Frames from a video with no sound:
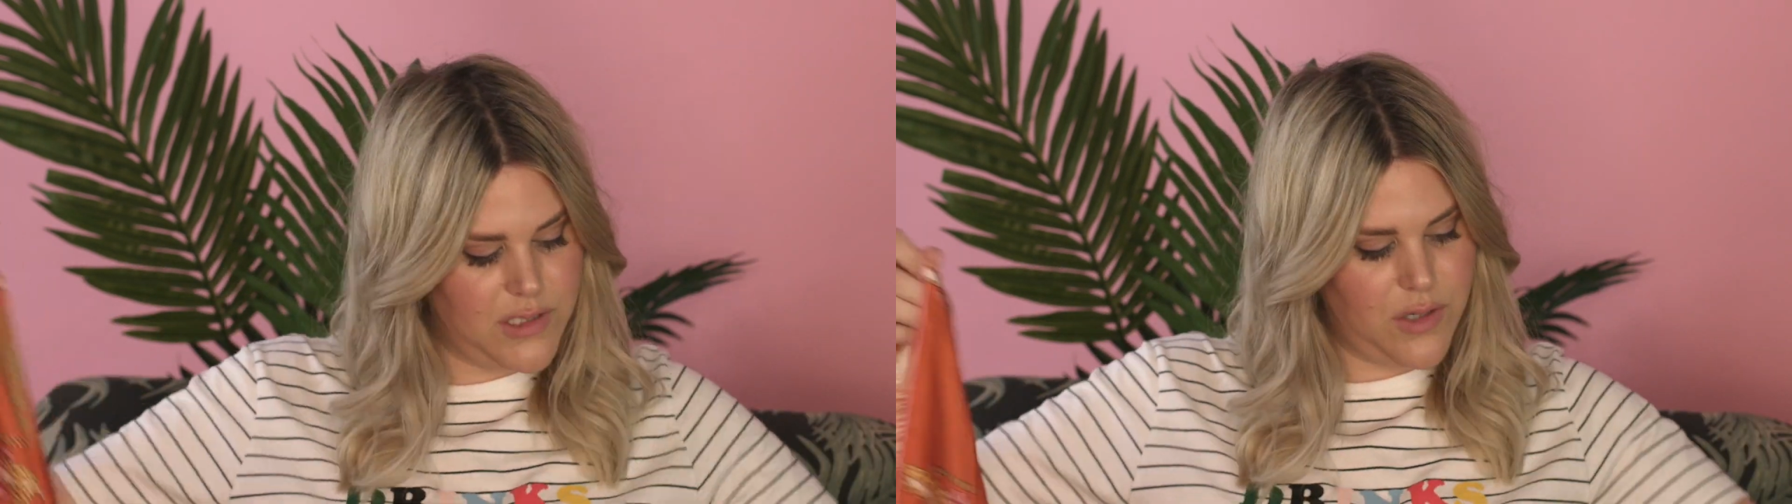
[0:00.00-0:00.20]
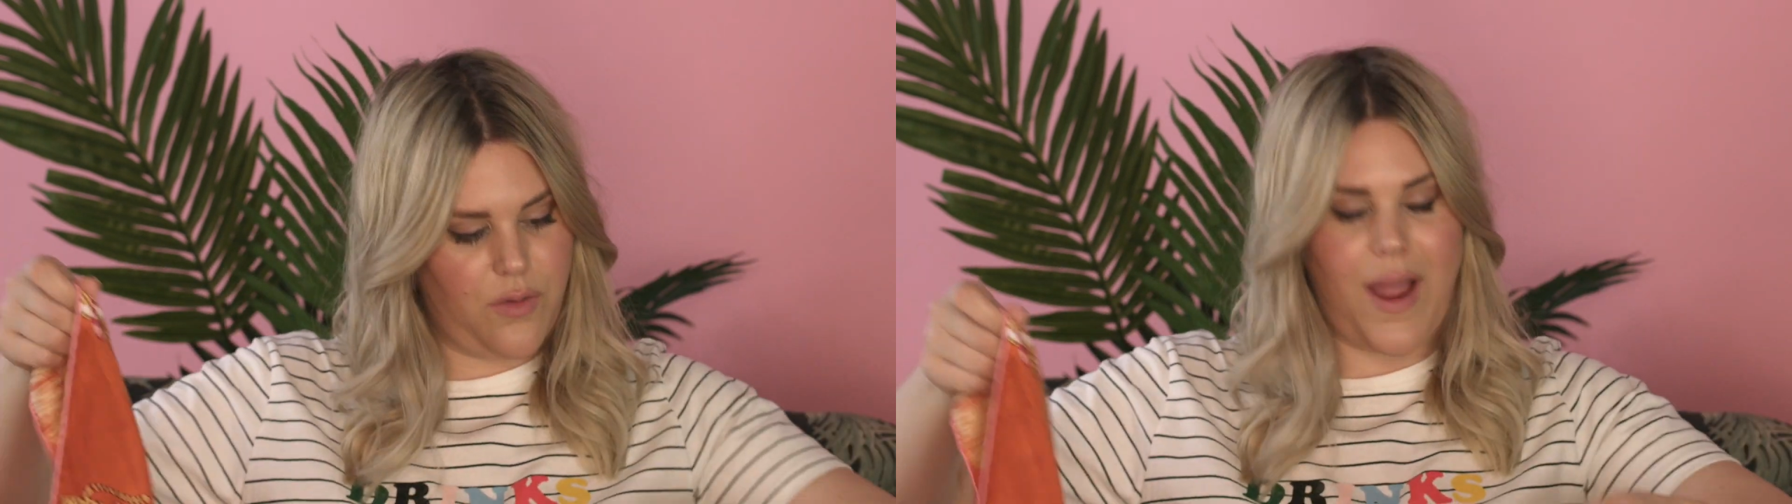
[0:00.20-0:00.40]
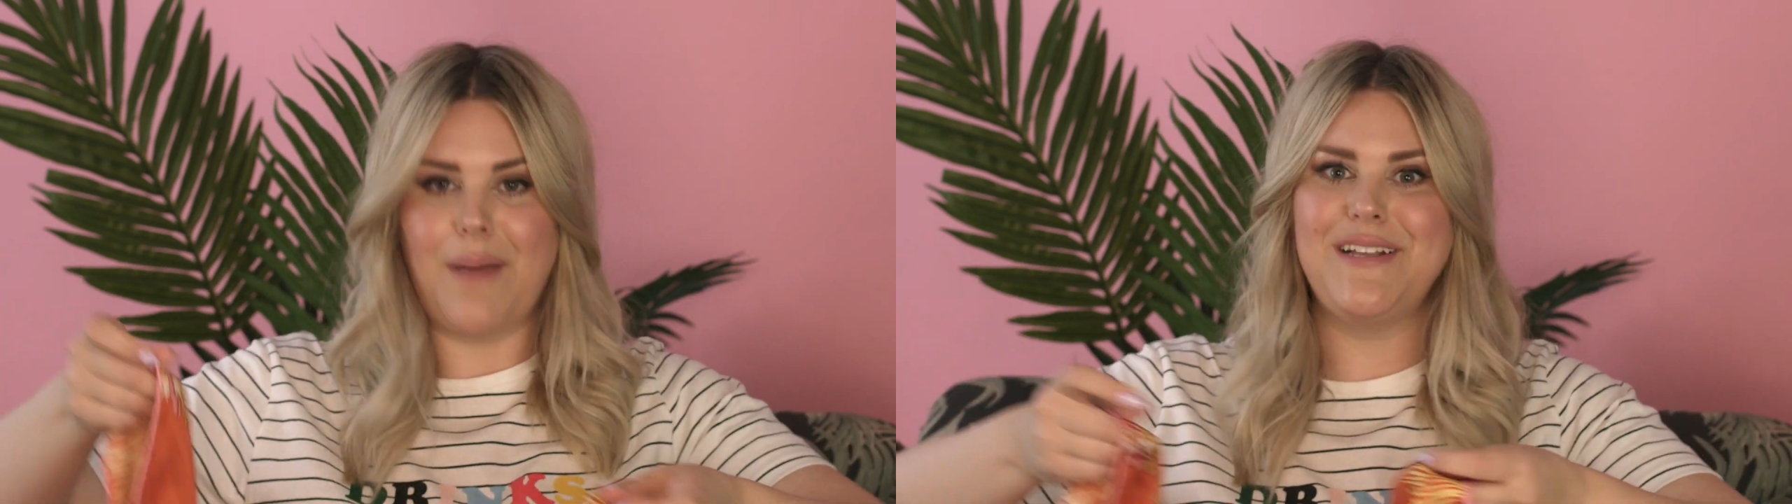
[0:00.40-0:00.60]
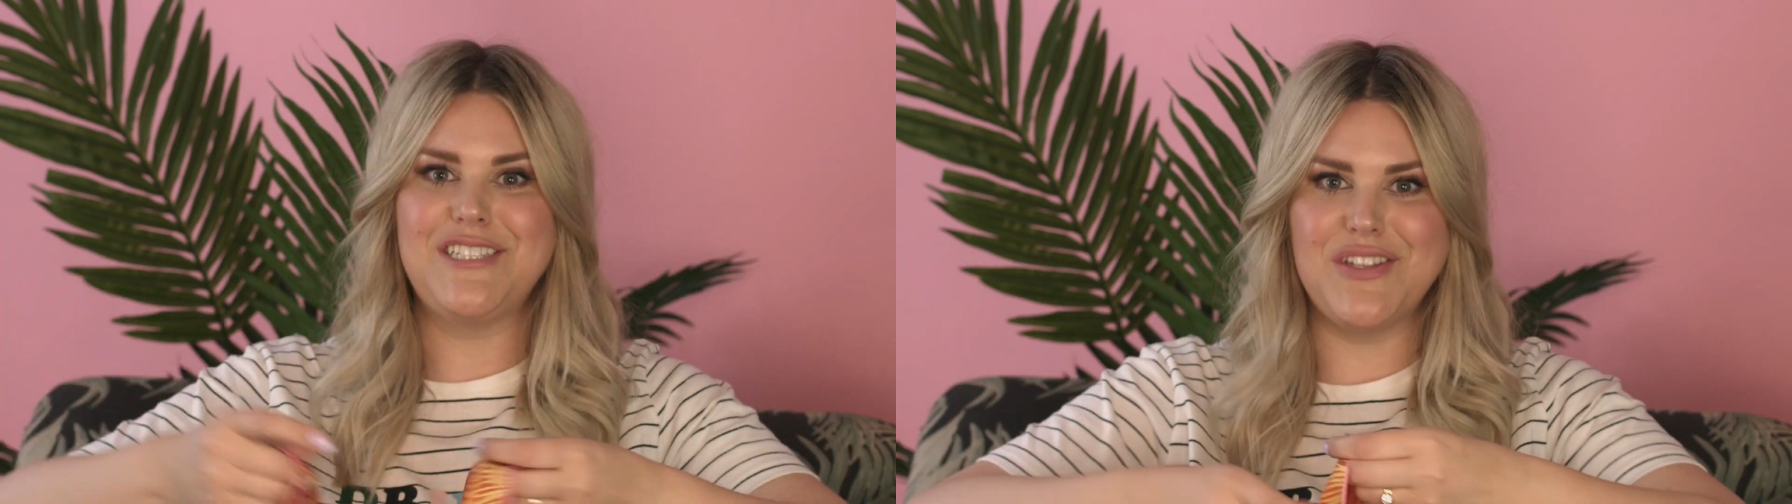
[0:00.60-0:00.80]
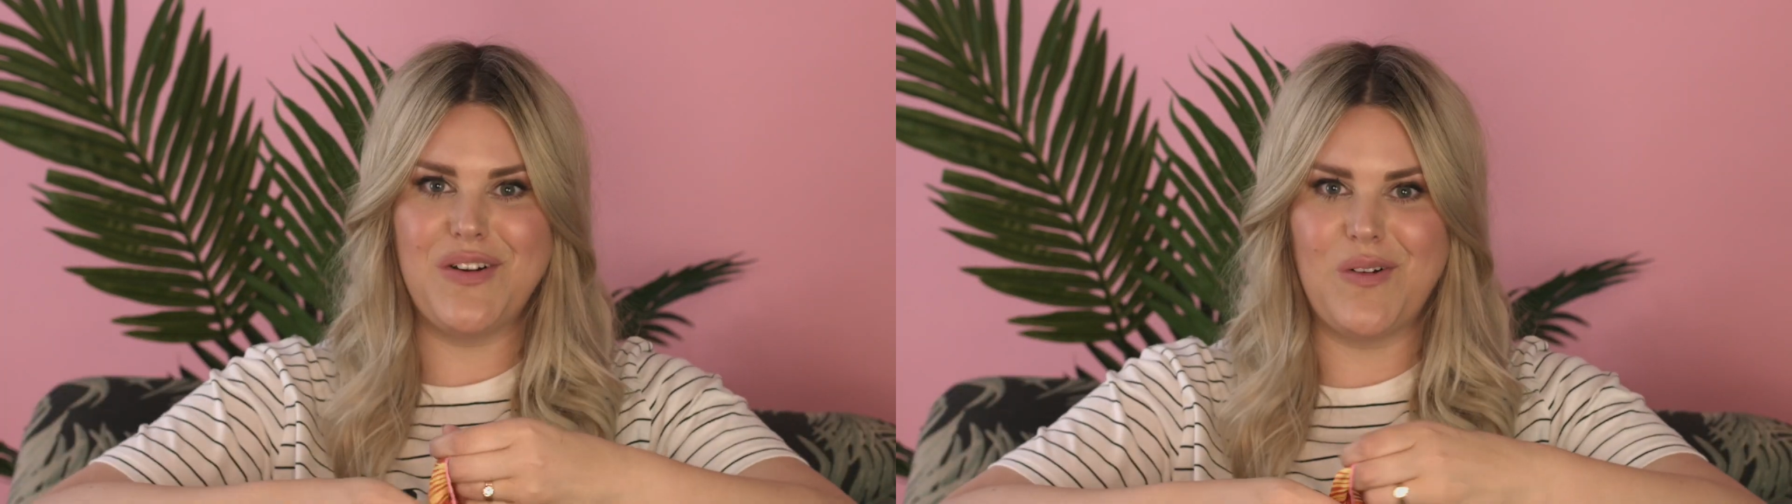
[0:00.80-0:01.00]
So grab
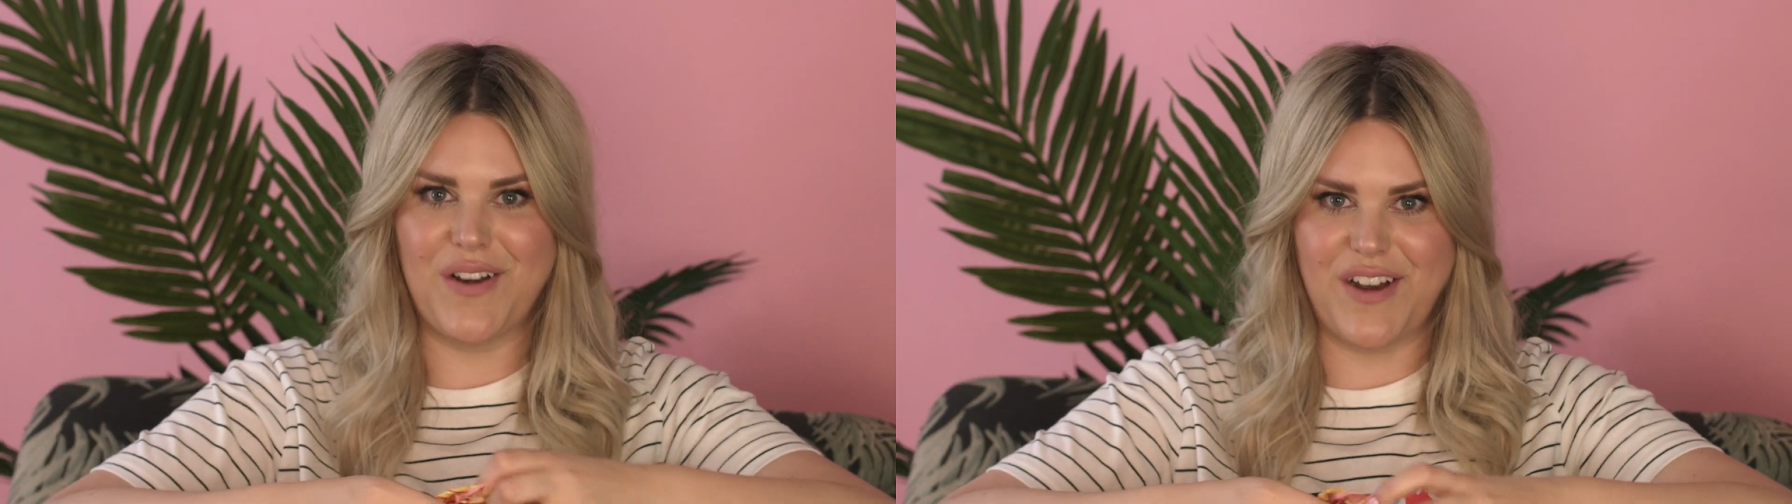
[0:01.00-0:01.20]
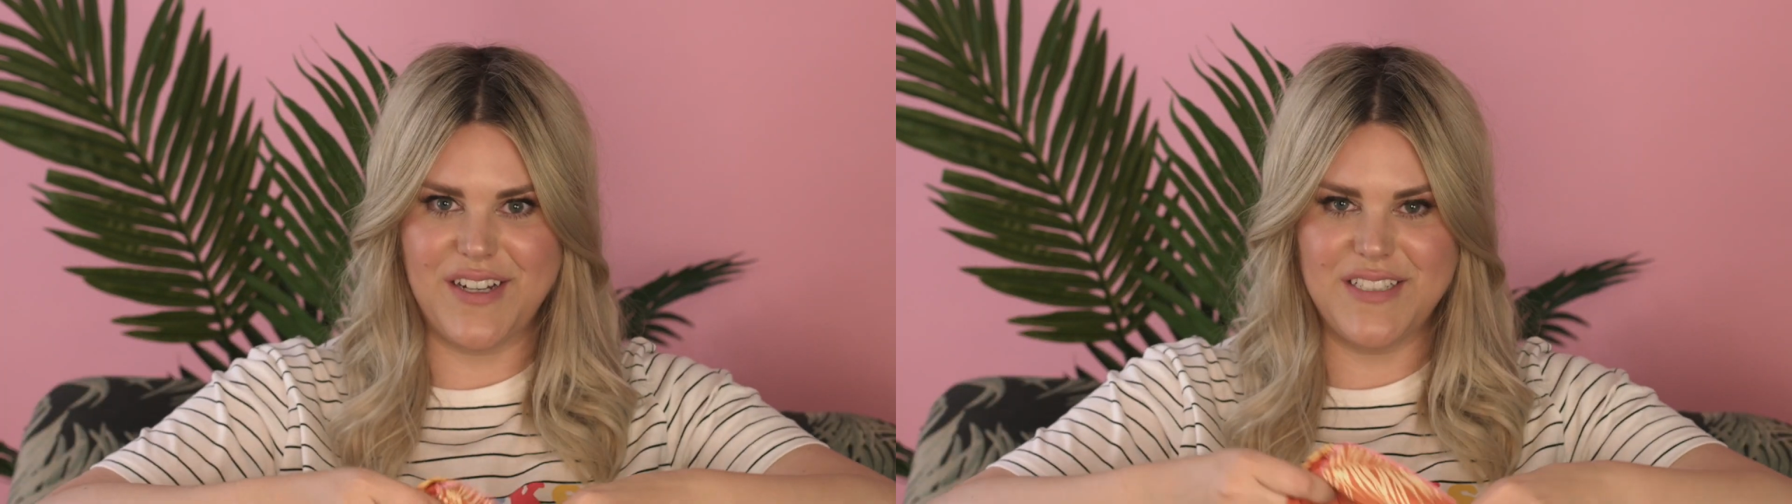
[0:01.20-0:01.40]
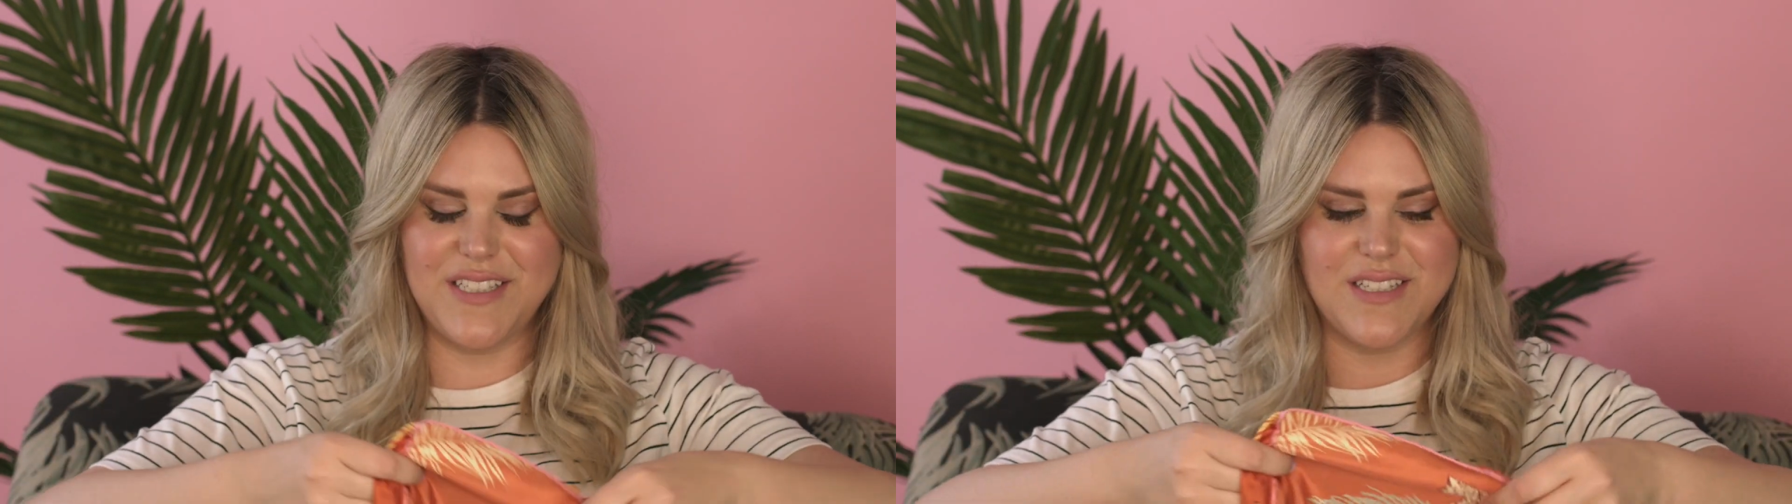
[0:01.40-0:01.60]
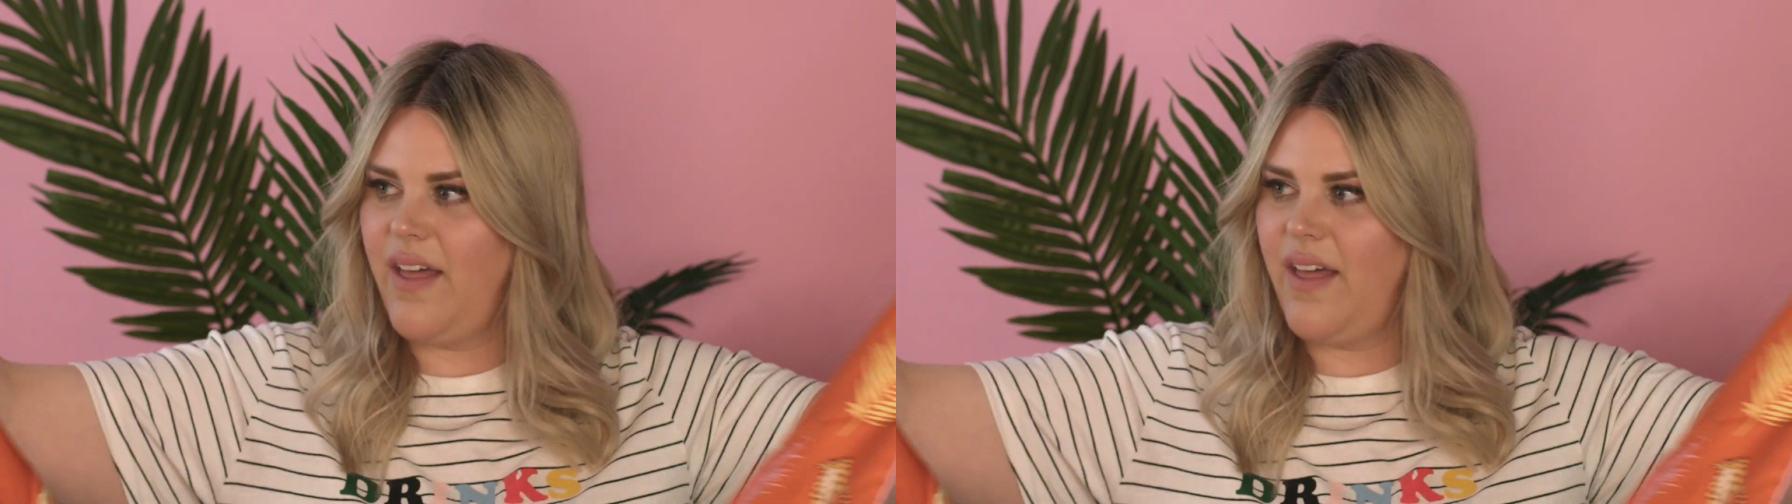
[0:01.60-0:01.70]
each of the corners,